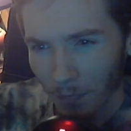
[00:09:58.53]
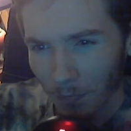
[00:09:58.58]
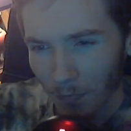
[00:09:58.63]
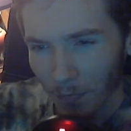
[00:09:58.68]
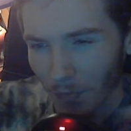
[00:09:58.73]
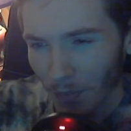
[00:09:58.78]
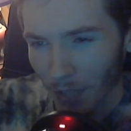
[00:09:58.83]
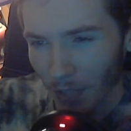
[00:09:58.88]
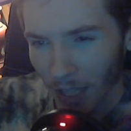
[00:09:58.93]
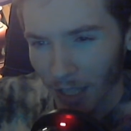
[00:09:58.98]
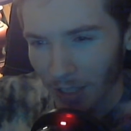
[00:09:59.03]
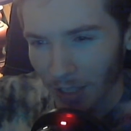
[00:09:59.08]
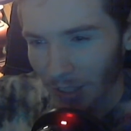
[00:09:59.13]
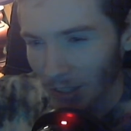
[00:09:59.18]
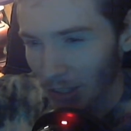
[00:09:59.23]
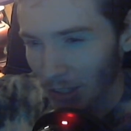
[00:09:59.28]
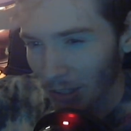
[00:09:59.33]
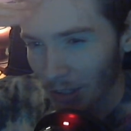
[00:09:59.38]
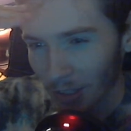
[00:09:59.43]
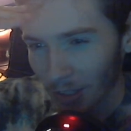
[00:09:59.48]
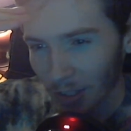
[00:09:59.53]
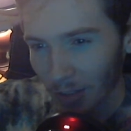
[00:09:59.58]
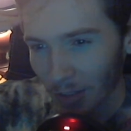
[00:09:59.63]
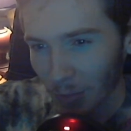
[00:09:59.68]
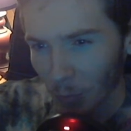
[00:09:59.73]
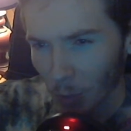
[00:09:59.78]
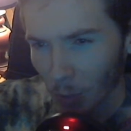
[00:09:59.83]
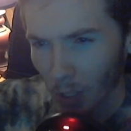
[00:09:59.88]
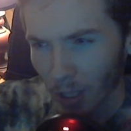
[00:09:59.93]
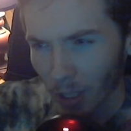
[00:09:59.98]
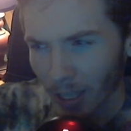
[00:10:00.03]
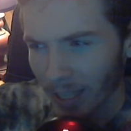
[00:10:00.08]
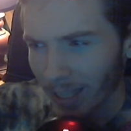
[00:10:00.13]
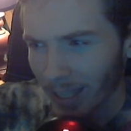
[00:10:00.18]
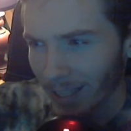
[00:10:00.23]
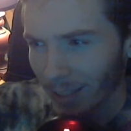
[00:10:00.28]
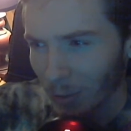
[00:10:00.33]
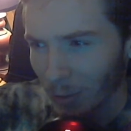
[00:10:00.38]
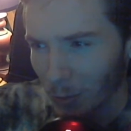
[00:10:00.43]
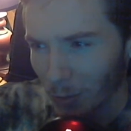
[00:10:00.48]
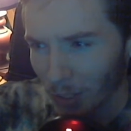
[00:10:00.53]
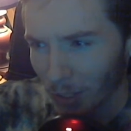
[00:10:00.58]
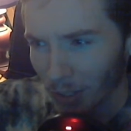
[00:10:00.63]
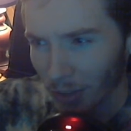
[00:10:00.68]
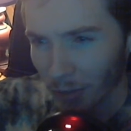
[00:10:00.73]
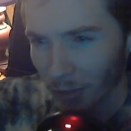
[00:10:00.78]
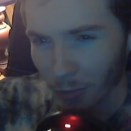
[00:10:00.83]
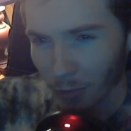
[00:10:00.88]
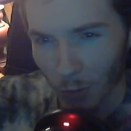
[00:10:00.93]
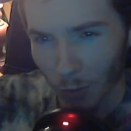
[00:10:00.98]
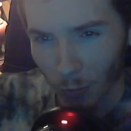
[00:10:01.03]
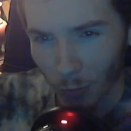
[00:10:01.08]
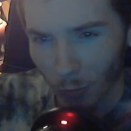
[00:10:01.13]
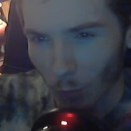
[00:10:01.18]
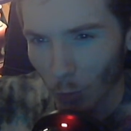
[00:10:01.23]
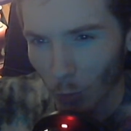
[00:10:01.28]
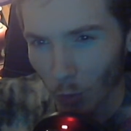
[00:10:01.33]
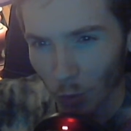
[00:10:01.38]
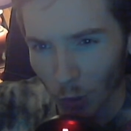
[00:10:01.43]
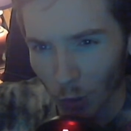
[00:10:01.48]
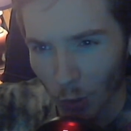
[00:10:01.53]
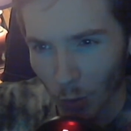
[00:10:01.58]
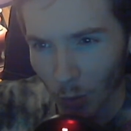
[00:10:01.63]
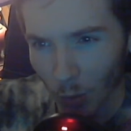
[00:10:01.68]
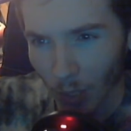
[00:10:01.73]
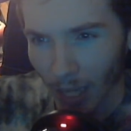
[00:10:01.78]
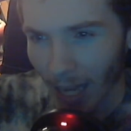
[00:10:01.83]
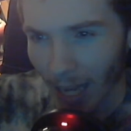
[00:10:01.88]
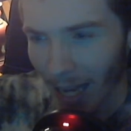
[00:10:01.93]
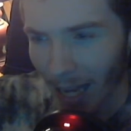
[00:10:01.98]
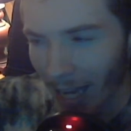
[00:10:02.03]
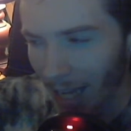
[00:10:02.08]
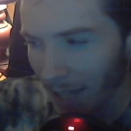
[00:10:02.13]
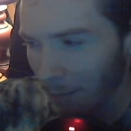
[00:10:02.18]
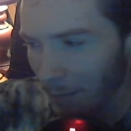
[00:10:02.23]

that is just walking, who's in a full suit and a hat.